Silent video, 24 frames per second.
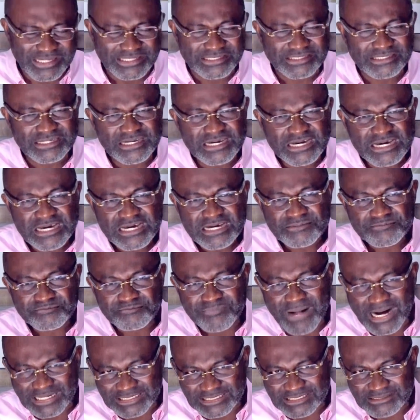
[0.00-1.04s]
for that.
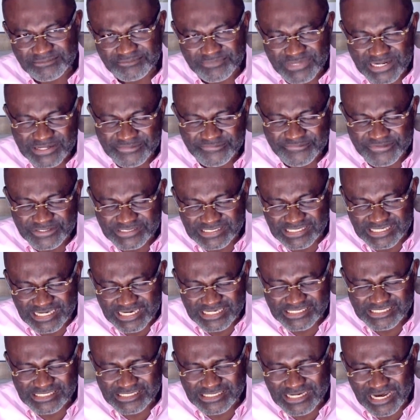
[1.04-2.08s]
But my
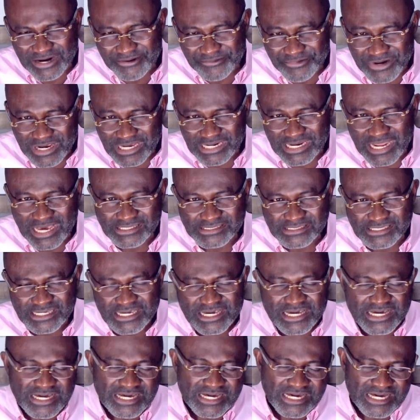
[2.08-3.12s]
investigation, I
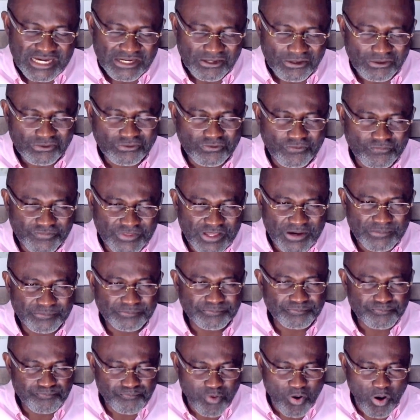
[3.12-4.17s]
realized a lot of
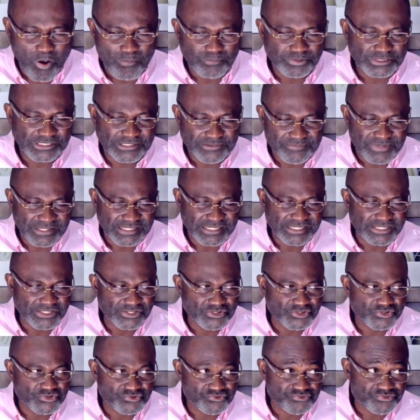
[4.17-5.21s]
them pumped the
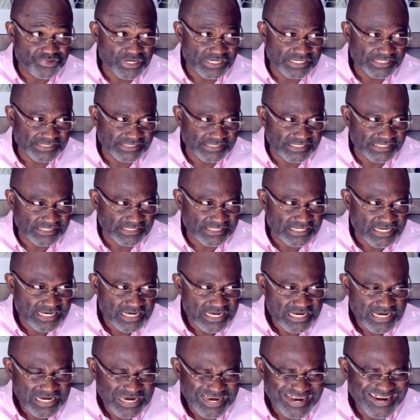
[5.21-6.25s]
money into real estate.
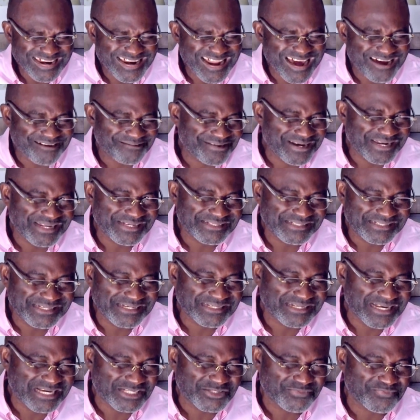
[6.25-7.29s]
And now real
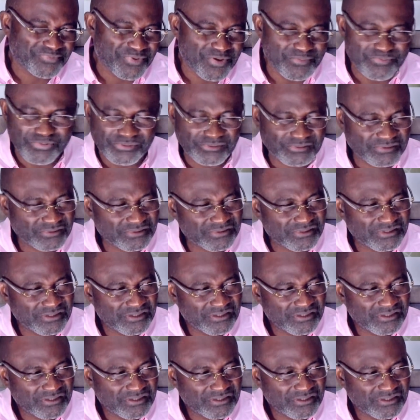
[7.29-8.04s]
estate has bubbled.